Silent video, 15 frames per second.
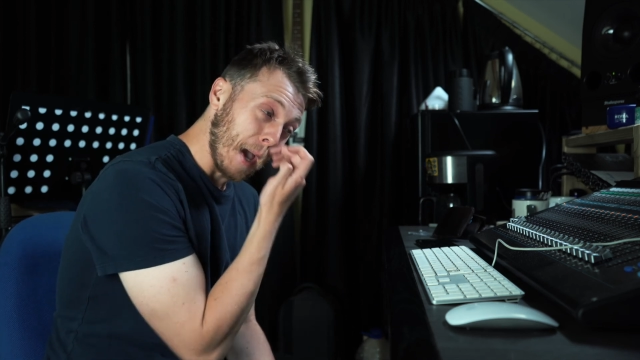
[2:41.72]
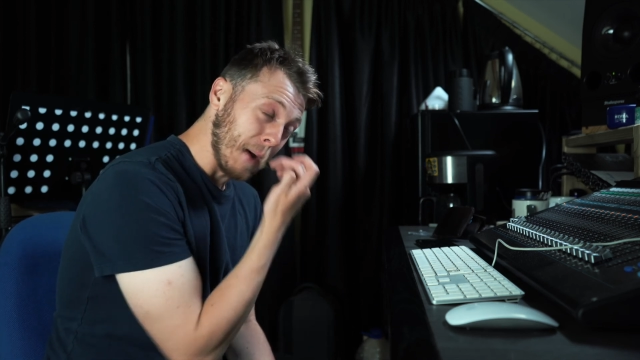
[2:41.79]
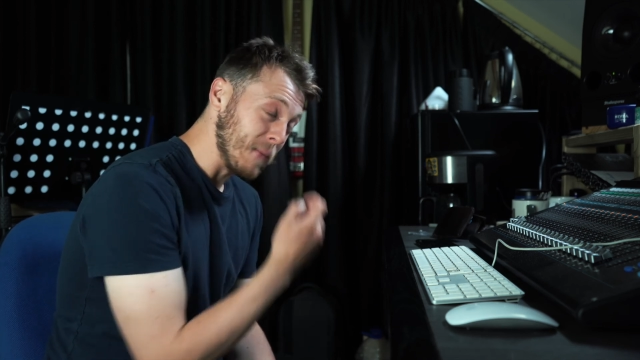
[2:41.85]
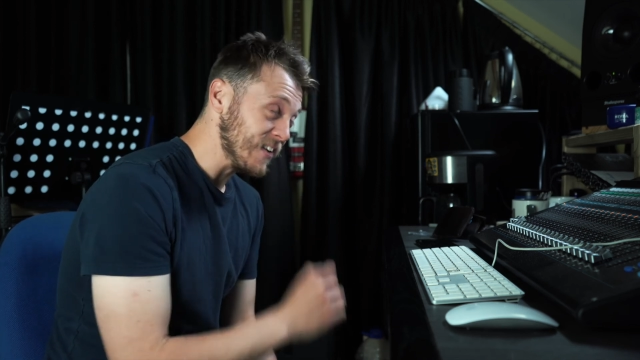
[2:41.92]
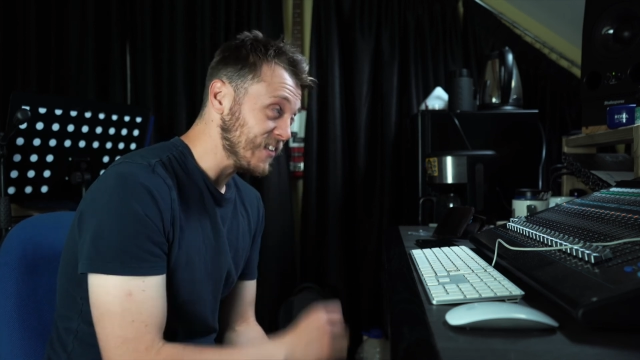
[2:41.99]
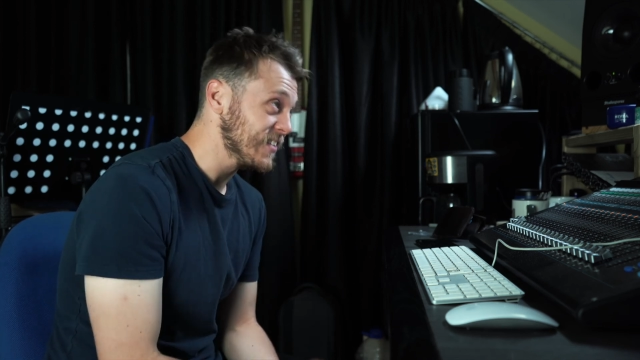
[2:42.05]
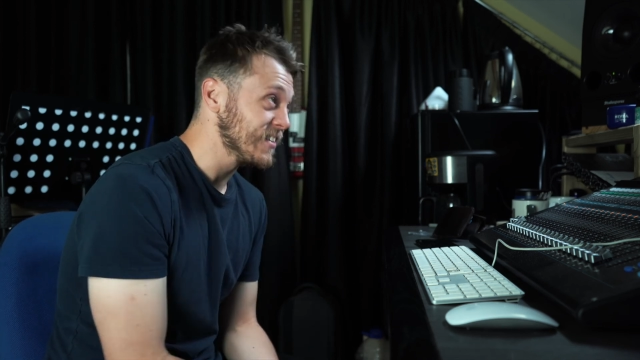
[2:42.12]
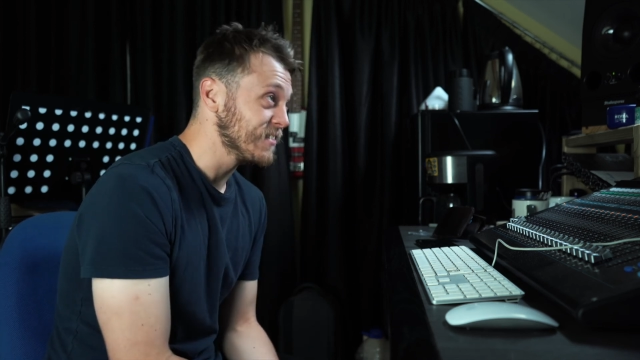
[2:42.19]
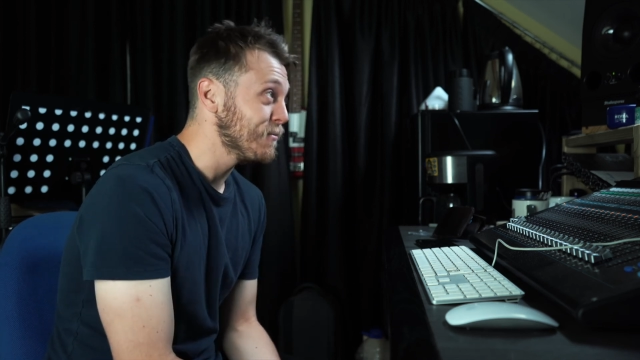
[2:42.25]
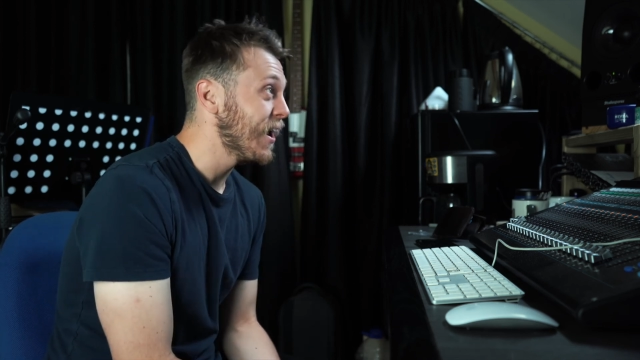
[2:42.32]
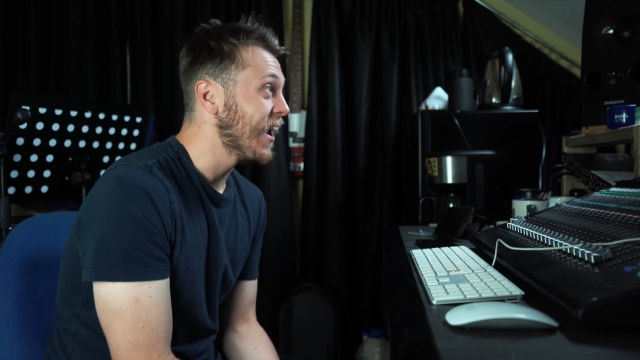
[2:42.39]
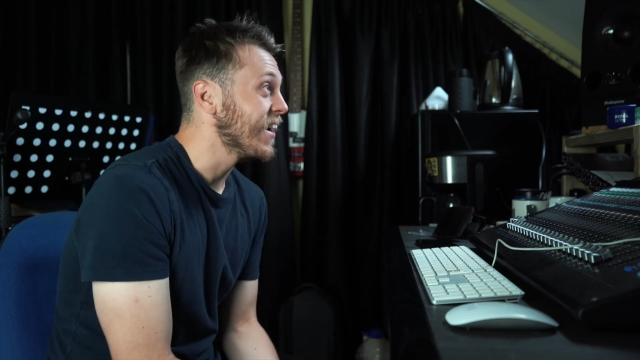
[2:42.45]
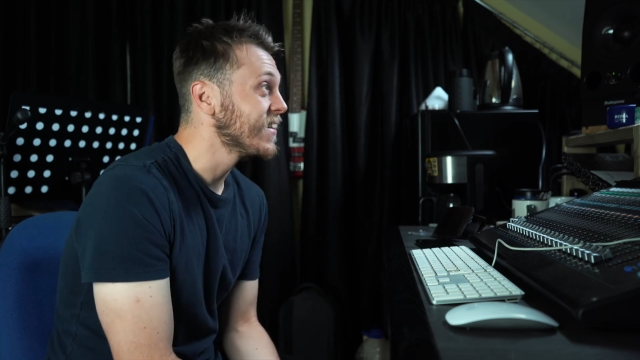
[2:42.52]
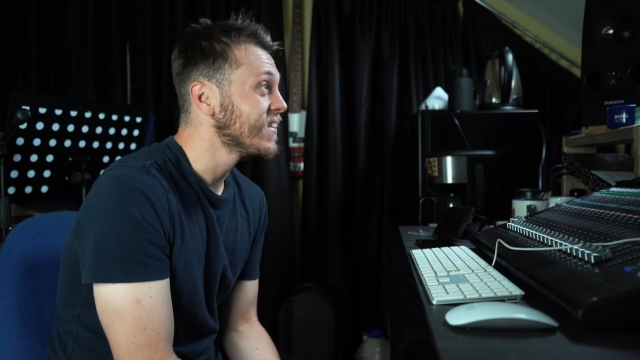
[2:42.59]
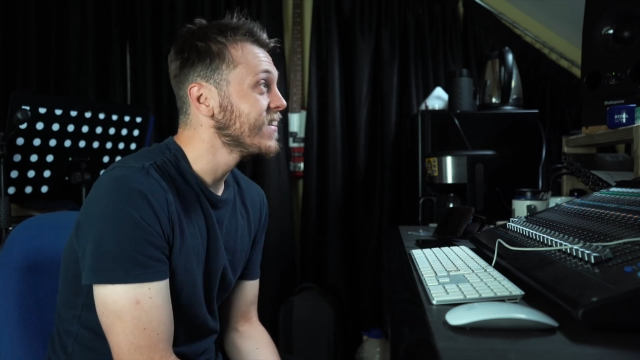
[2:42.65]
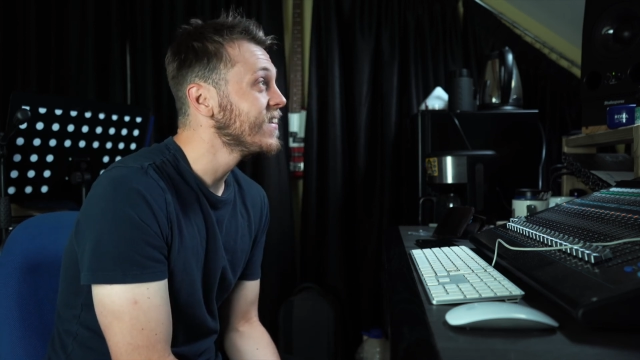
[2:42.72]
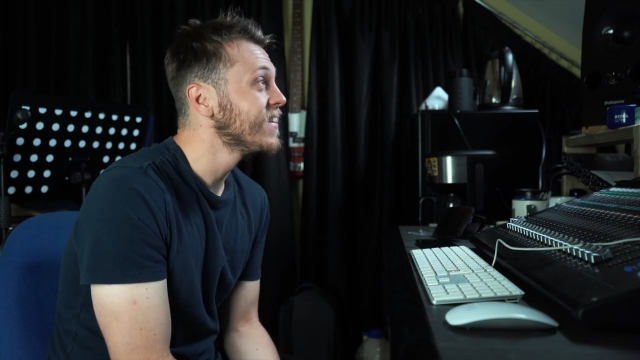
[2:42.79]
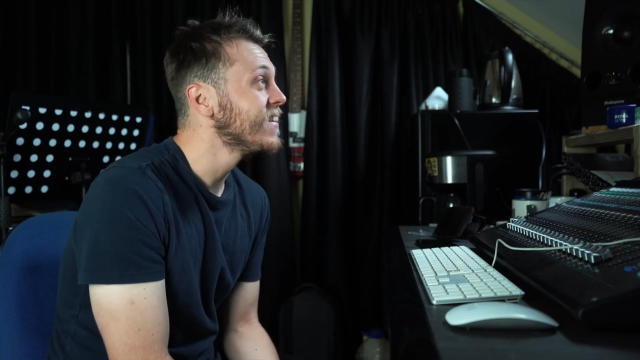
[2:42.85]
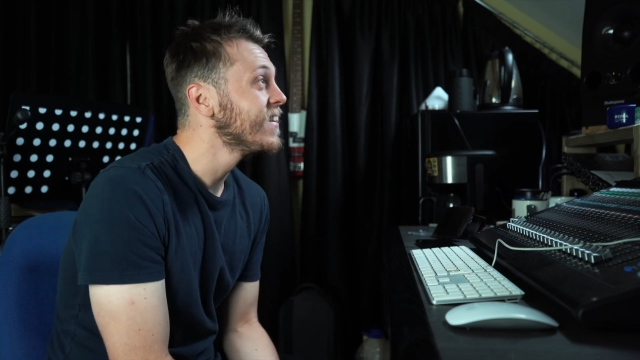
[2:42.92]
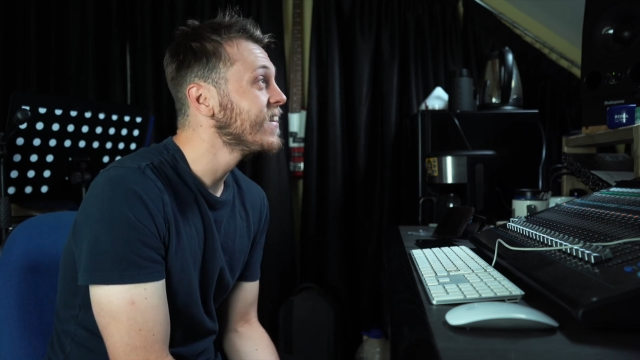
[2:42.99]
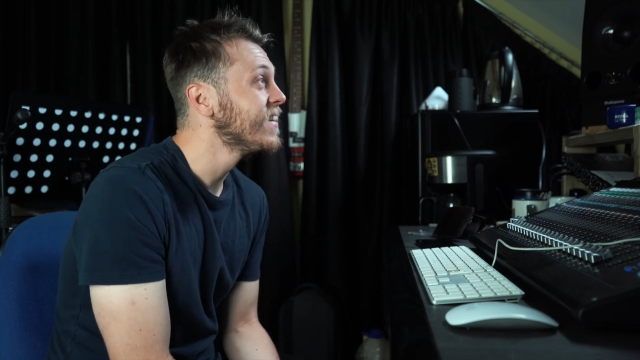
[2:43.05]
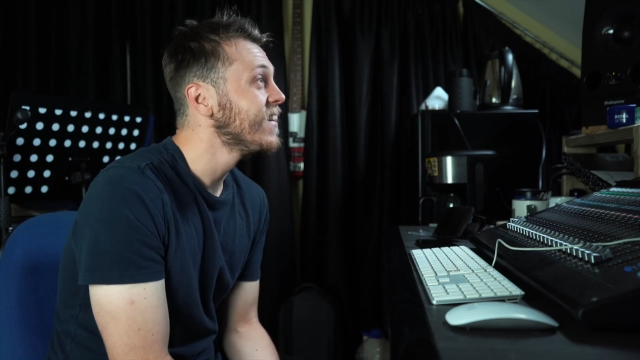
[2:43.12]
Which is mad.
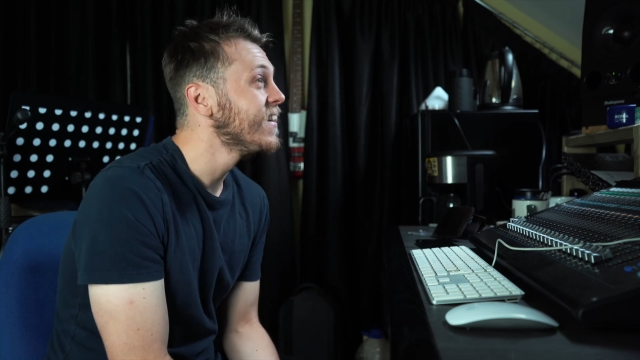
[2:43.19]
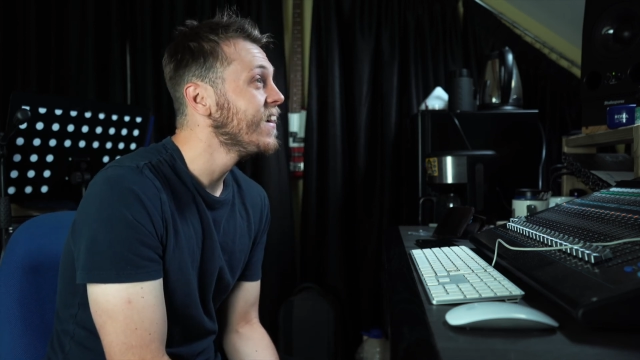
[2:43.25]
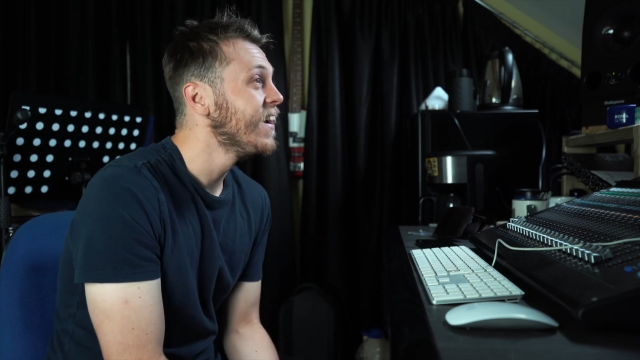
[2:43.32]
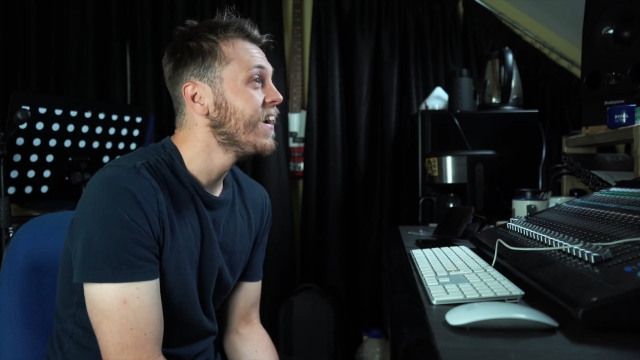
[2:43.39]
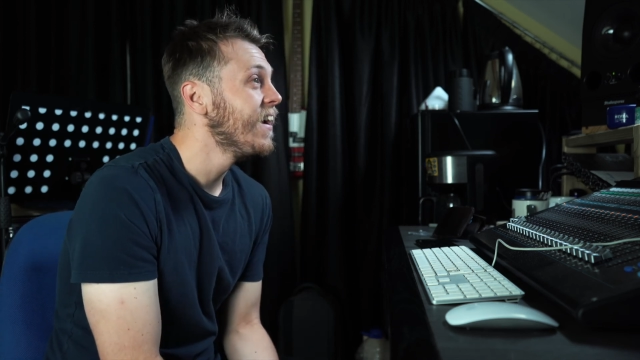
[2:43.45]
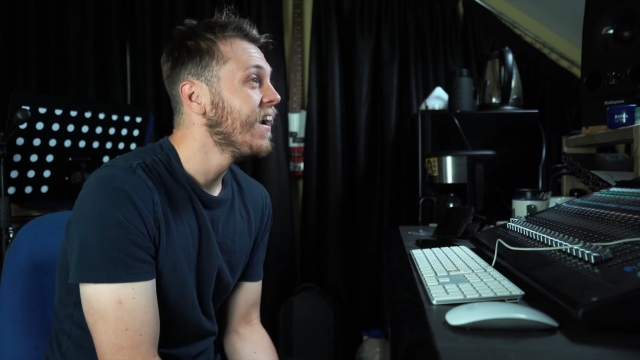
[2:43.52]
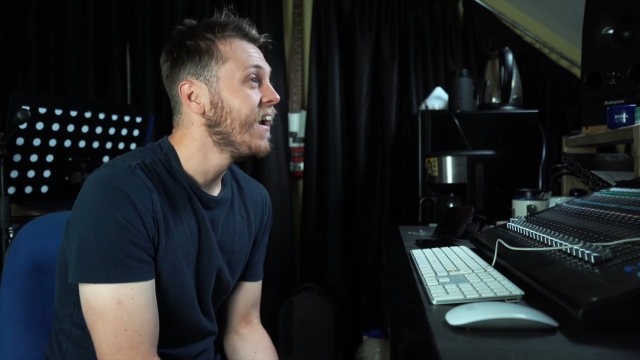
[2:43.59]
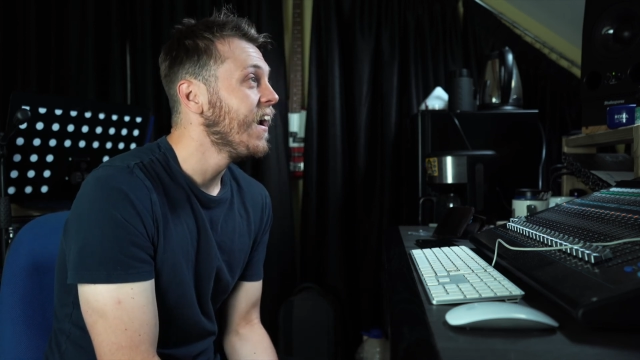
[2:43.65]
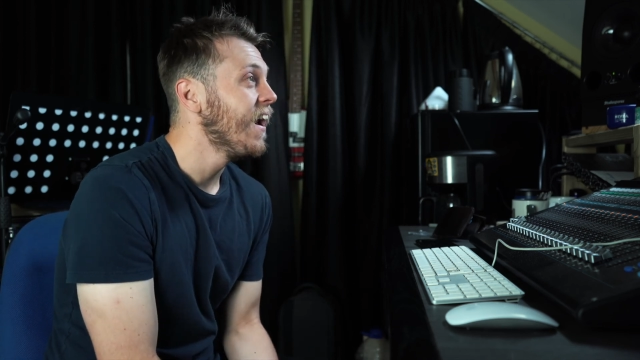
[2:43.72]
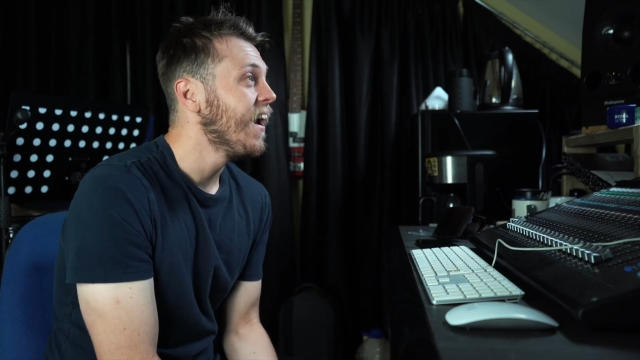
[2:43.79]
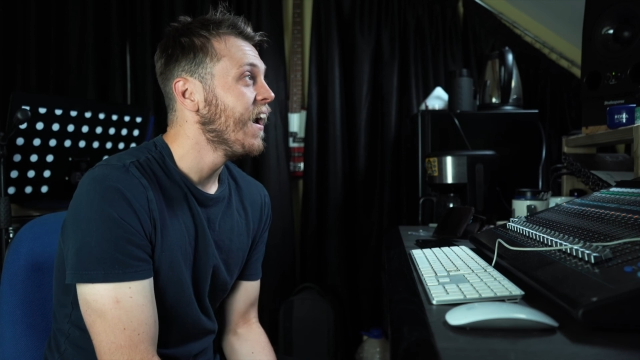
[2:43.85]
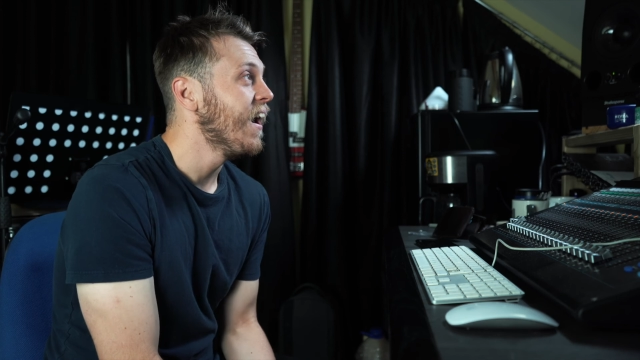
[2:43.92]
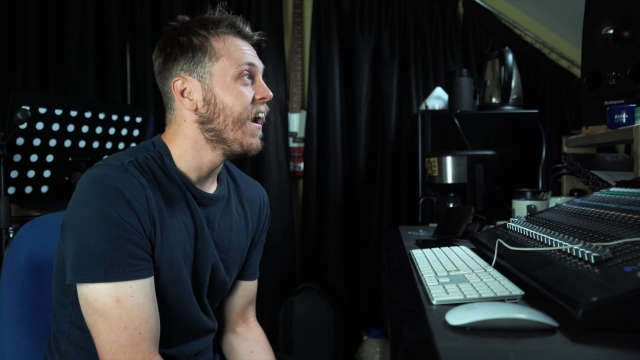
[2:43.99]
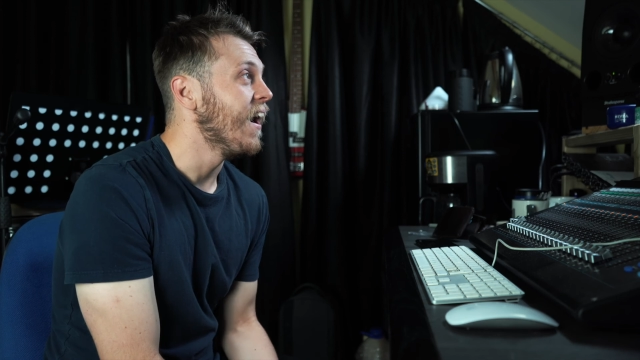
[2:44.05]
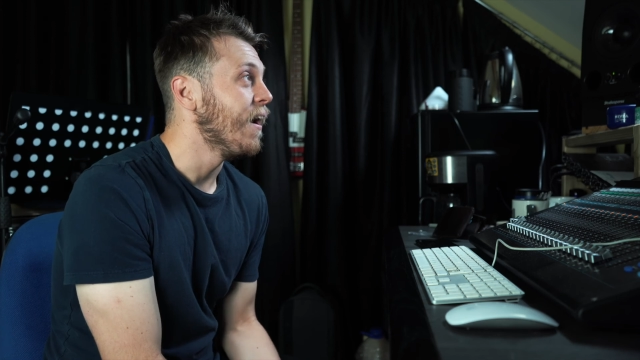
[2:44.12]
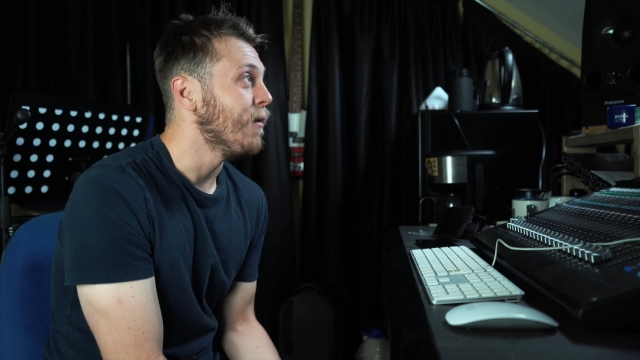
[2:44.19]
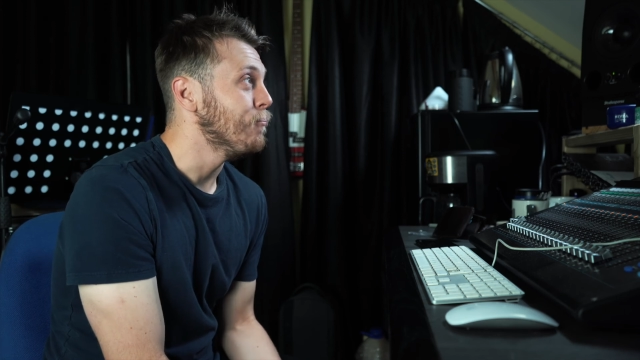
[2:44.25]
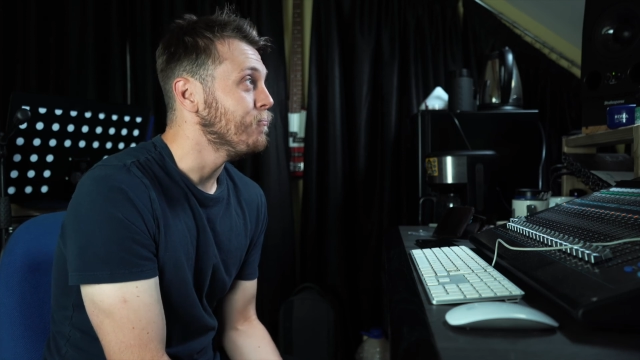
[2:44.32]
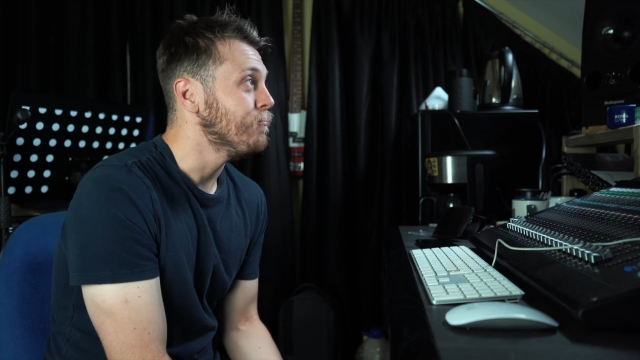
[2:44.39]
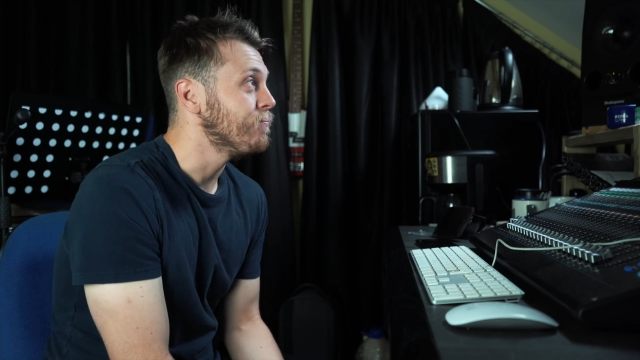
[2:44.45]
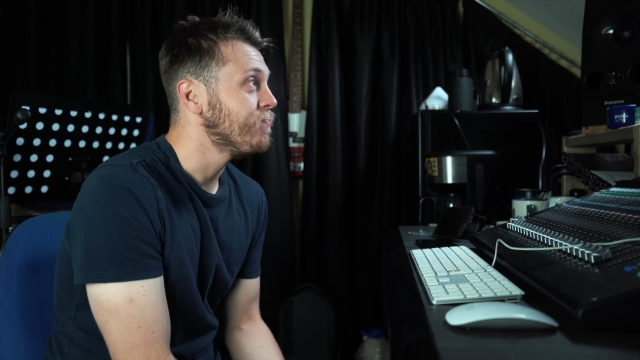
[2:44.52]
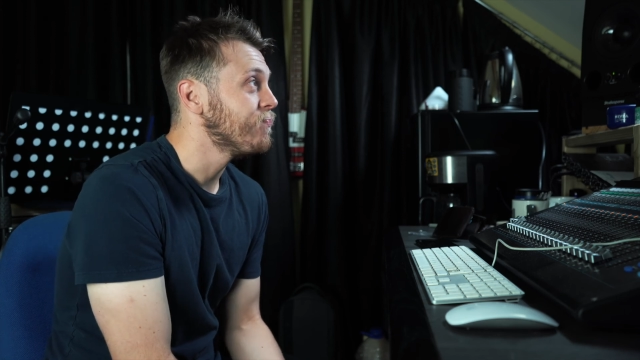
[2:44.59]

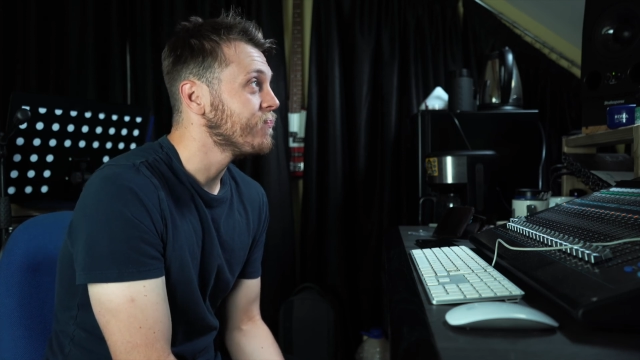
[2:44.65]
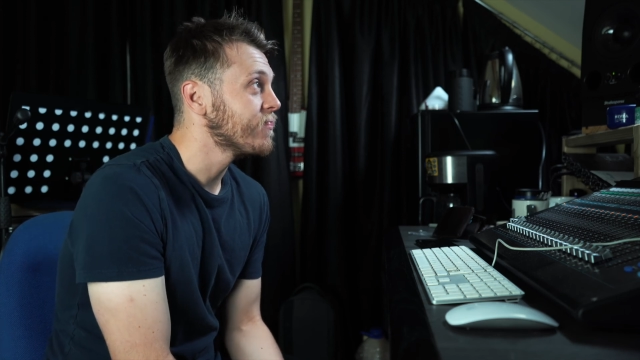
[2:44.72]
Um,